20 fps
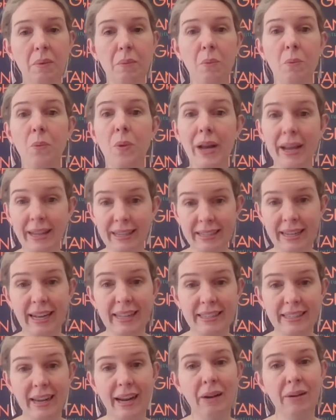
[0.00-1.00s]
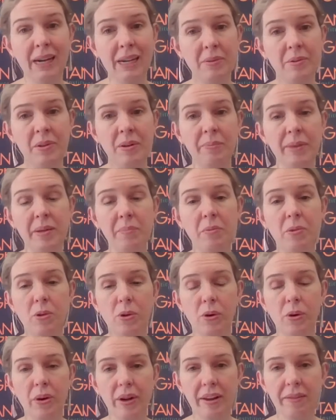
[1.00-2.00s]
where dads are able to be
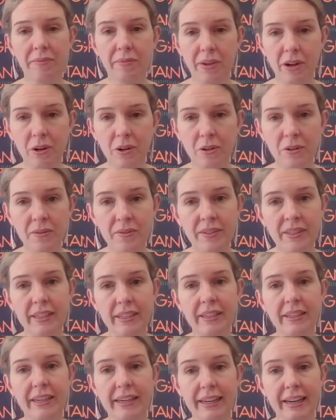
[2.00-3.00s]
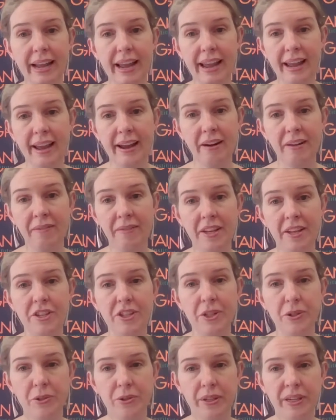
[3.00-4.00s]
more involved in care of their
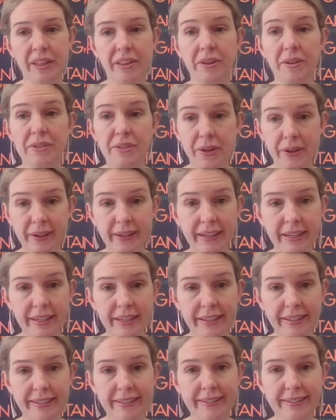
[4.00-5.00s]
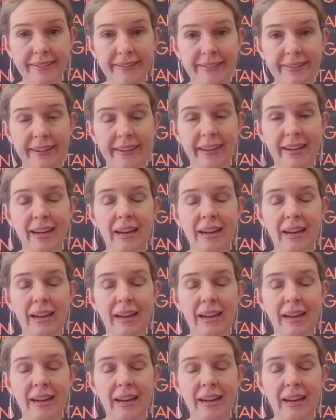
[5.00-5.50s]
children in those early years,